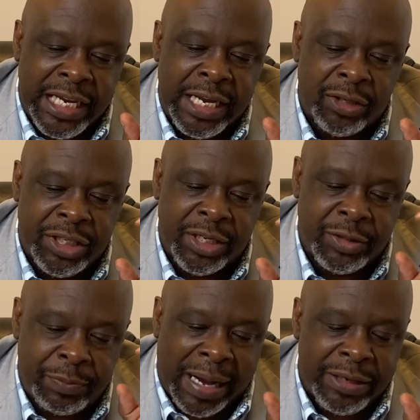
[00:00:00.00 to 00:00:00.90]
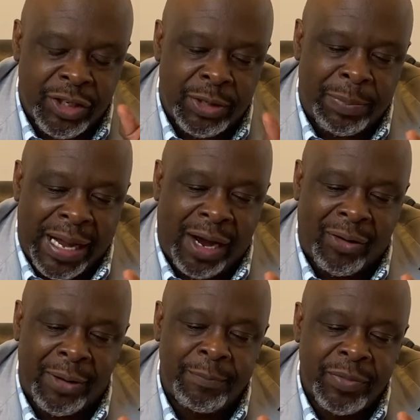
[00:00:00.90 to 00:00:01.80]
yield to the, to the
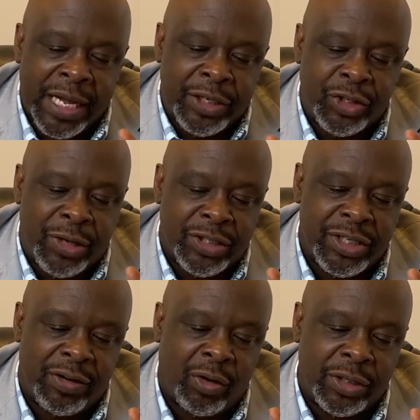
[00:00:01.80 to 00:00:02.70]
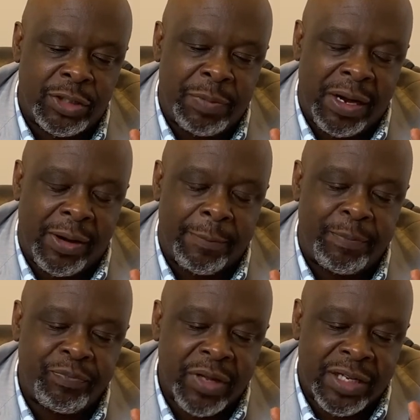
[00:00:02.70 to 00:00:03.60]
power and the instructions of the Holy Spirit.
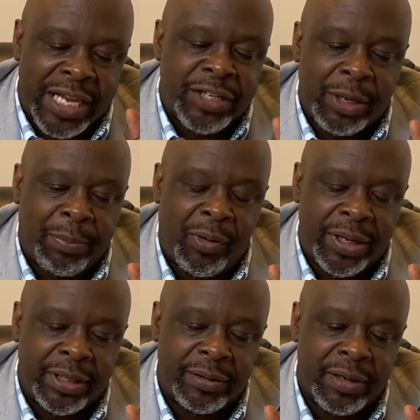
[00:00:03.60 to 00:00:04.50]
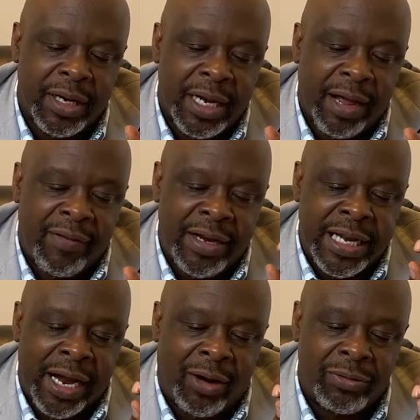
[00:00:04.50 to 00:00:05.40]
That's important.
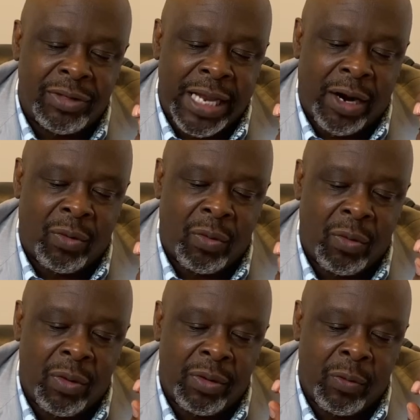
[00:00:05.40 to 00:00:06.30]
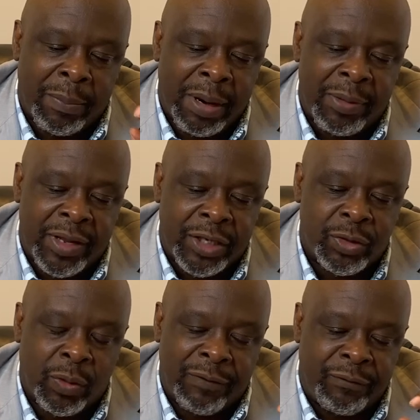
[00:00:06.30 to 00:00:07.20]
Now, now remember this:
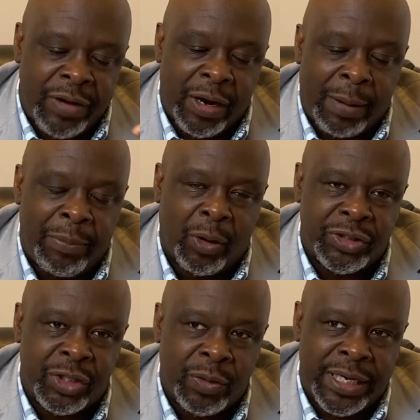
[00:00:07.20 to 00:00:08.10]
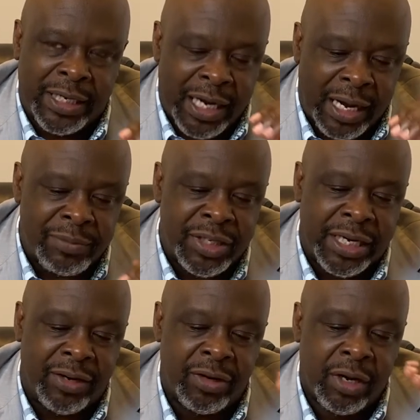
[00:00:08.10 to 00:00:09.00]
when fear approaches, when it comes, and
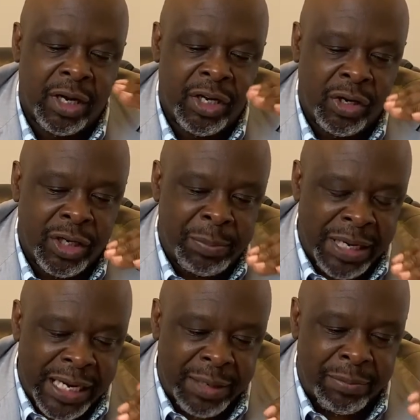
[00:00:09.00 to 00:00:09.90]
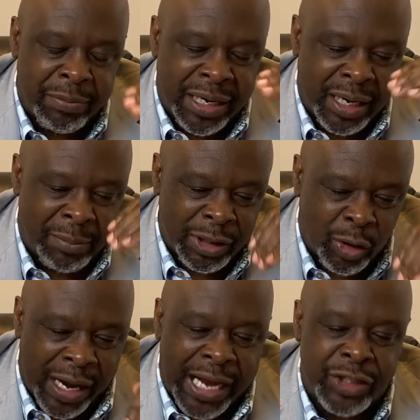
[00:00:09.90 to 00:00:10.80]
it you know you begin to become a
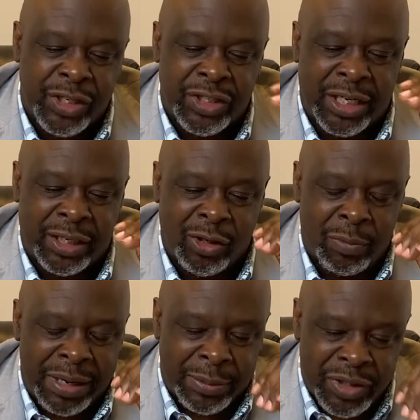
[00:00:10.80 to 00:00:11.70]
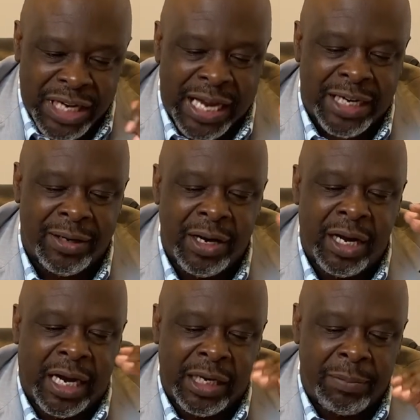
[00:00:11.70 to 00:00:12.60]
little anxious and a little bit upset and
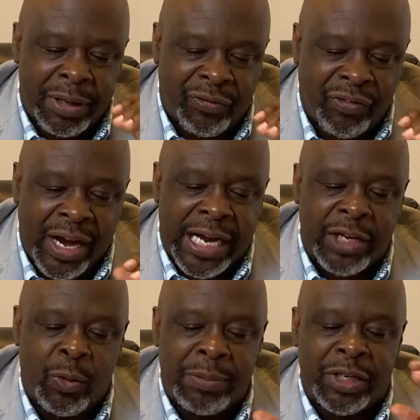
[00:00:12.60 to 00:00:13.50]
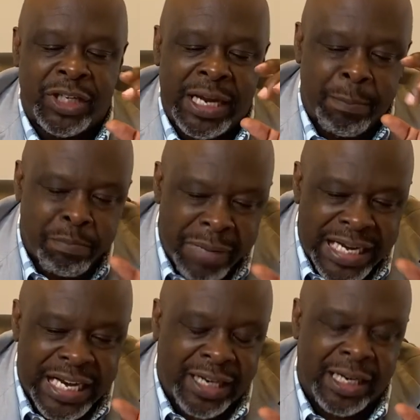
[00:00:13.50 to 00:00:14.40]
a little bit afraid, we must
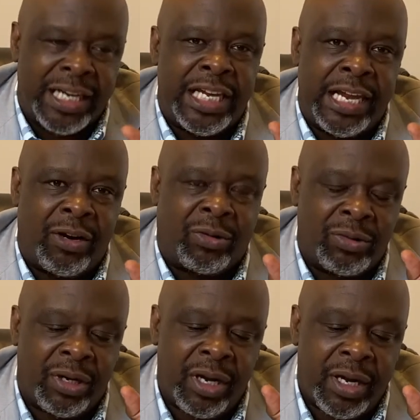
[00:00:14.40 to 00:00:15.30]
immediately yield